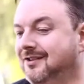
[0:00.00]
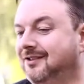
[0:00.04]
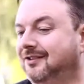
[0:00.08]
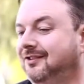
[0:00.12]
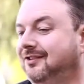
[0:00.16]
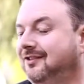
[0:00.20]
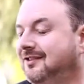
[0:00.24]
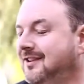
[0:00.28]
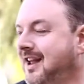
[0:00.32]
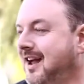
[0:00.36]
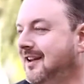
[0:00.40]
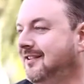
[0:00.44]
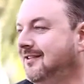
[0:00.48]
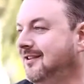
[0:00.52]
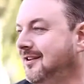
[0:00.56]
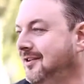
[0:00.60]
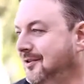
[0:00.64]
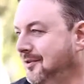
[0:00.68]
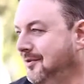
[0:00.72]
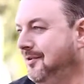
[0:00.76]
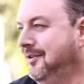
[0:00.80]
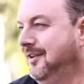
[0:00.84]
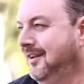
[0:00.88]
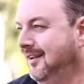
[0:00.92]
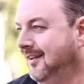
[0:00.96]
stats at
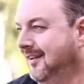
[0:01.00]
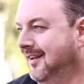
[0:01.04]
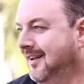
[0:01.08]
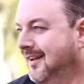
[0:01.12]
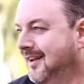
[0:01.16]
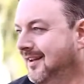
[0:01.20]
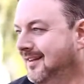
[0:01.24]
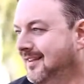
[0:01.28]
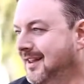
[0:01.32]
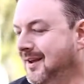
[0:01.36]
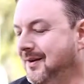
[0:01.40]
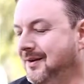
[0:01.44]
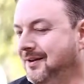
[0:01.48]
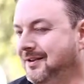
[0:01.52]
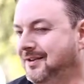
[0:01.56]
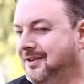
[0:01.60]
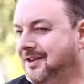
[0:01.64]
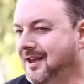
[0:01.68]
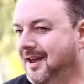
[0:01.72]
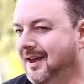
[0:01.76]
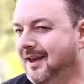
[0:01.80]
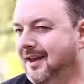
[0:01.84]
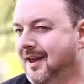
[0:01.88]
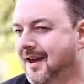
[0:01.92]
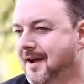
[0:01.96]
uni. Now, you'd
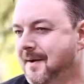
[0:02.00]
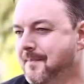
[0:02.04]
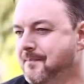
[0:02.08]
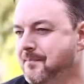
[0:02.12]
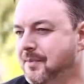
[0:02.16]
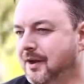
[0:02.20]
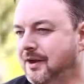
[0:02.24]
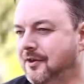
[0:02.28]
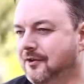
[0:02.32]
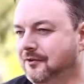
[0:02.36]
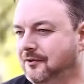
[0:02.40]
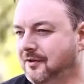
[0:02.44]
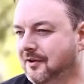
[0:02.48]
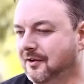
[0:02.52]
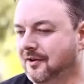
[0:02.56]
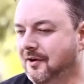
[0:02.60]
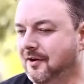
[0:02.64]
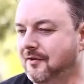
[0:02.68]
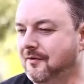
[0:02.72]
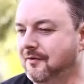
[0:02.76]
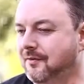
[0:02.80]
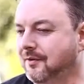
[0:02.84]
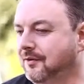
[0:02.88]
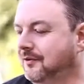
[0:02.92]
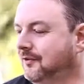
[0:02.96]
think because a lot
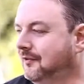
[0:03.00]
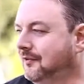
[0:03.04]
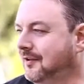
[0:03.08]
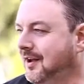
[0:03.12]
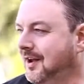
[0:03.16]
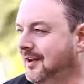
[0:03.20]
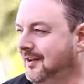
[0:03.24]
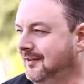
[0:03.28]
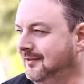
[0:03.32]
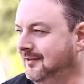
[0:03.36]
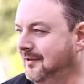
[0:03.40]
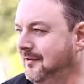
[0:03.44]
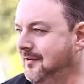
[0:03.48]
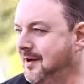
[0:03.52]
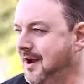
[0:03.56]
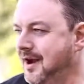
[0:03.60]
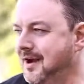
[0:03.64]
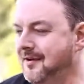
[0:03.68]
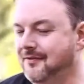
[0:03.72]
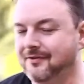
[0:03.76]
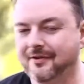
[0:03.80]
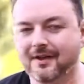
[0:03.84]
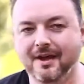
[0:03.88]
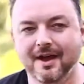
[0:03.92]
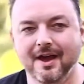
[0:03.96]
of real estate is
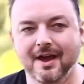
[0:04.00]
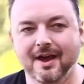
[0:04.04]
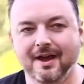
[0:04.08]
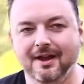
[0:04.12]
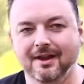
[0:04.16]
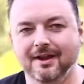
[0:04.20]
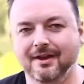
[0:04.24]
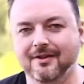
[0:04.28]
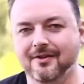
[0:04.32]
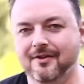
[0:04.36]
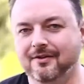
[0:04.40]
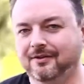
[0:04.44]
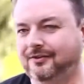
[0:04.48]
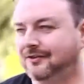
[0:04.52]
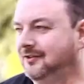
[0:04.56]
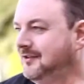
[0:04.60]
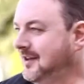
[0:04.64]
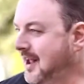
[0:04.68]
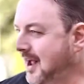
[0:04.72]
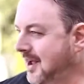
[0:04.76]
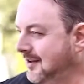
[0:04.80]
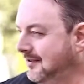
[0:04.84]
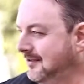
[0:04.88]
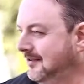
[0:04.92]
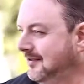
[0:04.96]
around, you know,
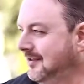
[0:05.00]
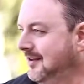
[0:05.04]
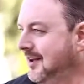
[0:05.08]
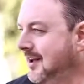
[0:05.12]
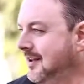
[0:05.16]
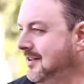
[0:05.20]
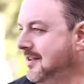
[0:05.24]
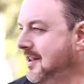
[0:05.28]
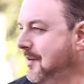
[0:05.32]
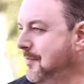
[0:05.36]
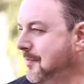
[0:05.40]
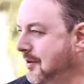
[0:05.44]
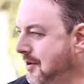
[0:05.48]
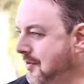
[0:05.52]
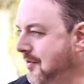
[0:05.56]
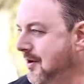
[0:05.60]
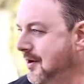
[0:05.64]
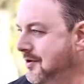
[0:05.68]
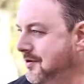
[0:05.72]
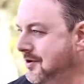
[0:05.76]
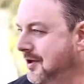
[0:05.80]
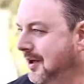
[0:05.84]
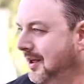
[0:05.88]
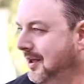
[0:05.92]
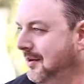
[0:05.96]
stats and number
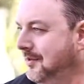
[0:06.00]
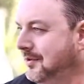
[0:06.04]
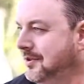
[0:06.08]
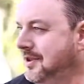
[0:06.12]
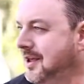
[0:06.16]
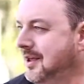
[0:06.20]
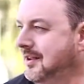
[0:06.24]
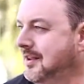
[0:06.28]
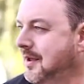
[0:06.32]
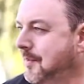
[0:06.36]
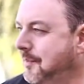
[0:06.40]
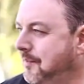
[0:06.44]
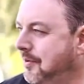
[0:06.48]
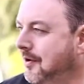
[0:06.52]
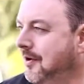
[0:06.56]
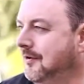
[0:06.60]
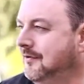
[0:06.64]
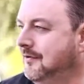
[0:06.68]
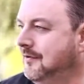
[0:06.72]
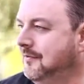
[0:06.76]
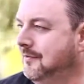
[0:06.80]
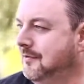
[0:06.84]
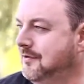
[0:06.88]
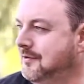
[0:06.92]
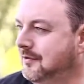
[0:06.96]
crunching, you would think that
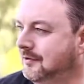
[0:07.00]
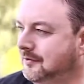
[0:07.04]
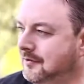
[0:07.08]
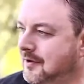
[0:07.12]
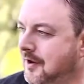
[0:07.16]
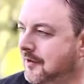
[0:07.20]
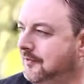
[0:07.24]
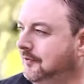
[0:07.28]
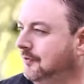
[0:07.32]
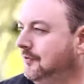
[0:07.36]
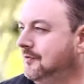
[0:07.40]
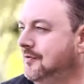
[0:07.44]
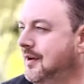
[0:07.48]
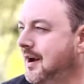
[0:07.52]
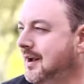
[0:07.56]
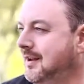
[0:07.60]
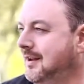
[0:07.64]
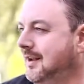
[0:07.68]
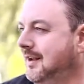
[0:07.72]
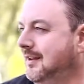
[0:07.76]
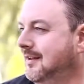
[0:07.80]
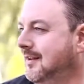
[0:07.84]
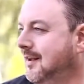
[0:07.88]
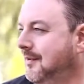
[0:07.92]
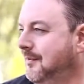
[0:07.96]
person would just dive straight
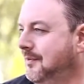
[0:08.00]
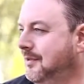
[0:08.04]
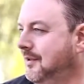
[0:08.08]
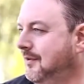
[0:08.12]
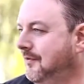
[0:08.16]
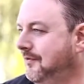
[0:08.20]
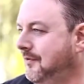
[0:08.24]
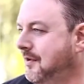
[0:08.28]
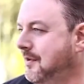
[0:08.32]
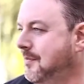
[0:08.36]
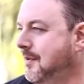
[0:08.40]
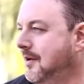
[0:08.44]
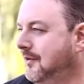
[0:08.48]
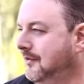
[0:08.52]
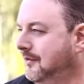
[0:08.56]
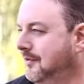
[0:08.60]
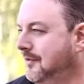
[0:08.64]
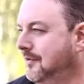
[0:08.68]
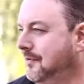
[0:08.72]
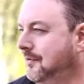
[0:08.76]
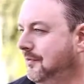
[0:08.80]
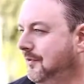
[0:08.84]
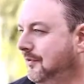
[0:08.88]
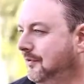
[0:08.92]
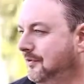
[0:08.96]
in and within a few months
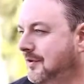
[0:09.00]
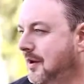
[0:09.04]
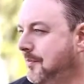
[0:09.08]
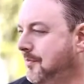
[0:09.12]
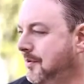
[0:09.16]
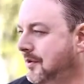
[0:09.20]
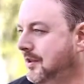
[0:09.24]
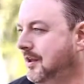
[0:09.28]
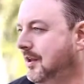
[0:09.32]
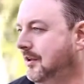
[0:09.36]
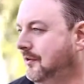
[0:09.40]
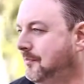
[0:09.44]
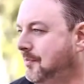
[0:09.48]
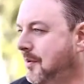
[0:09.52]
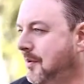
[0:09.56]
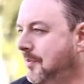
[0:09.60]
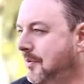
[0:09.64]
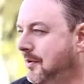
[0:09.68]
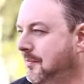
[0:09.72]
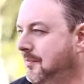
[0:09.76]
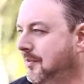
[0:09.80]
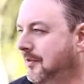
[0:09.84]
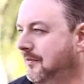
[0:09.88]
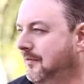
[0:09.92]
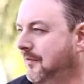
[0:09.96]
he'll start building his
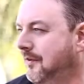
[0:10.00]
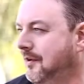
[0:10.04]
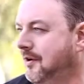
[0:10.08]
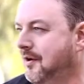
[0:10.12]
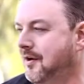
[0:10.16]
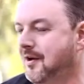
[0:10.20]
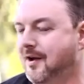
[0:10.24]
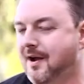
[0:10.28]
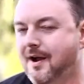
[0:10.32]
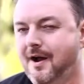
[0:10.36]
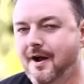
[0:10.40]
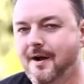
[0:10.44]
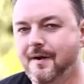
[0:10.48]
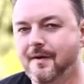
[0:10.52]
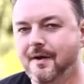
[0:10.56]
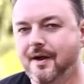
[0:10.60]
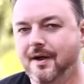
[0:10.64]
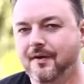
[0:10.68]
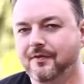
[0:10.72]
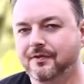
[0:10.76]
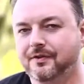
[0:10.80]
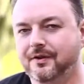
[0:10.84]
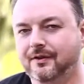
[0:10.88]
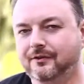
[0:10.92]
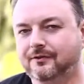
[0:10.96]
property portfolio.
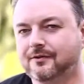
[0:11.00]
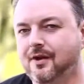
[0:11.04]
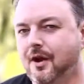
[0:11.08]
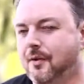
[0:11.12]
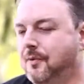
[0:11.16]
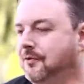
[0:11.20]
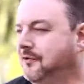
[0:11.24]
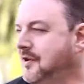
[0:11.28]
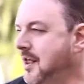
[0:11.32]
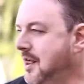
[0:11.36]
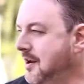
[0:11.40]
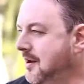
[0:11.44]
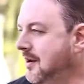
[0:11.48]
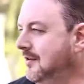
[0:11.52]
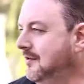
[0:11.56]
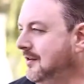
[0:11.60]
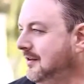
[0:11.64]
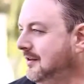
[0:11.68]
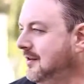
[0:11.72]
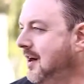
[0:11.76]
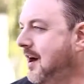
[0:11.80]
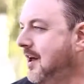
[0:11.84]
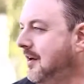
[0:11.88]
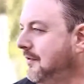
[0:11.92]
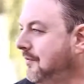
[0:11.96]
This guy was
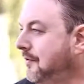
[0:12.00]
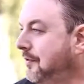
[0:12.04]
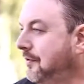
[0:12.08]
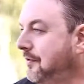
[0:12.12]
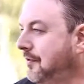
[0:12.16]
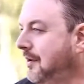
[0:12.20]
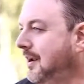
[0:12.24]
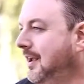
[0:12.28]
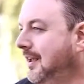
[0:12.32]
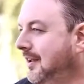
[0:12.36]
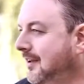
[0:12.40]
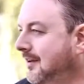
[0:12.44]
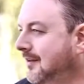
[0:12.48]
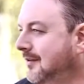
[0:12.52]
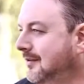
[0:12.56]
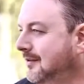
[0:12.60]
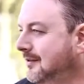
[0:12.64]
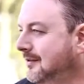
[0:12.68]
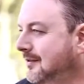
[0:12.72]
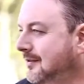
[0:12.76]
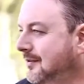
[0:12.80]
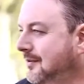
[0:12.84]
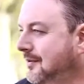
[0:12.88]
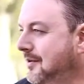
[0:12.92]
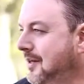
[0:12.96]
analysing data for 3
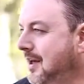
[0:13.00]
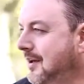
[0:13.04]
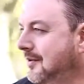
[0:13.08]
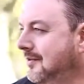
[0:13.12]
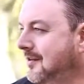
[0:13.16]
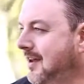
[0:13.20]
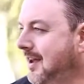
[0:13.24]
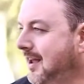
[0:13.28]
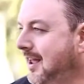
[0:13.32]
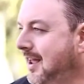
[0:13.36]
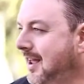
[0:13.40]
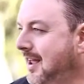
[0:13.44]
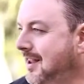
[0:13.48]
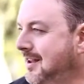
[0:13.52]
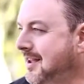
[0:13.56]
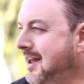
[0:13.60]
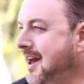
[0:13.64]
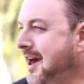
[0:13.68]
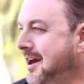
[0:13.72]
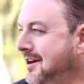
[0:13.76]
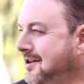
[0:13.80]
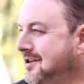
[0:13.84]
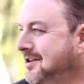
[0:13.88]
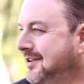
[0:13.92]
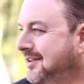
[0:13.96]
years without taking any
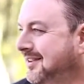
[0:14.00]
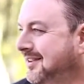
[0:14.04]
action.